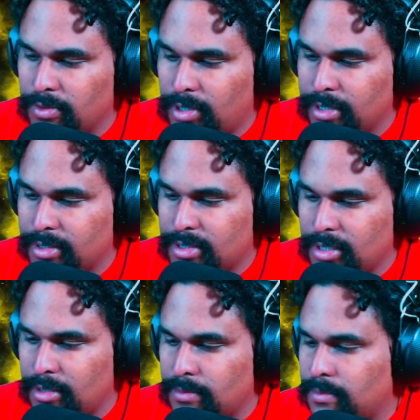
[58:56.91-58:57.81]
on the
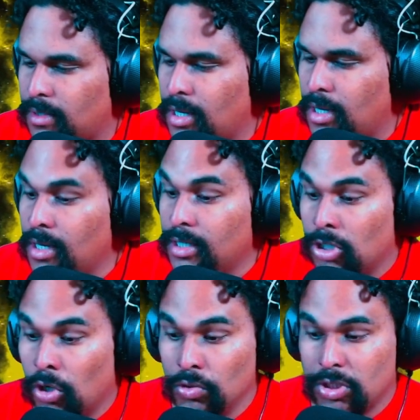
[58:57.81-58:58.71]
seat.
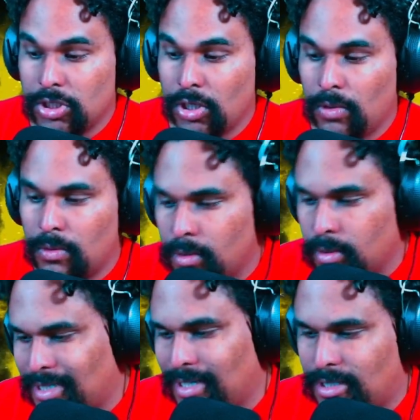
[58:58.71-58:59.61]
Told you so,
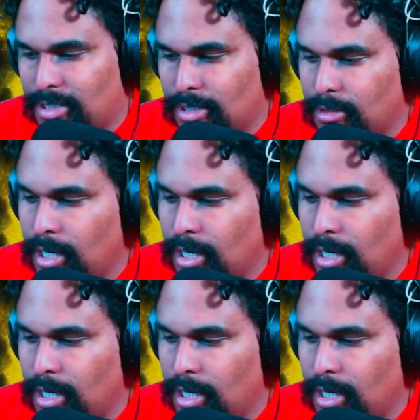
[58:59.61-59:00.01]
Titus yelled,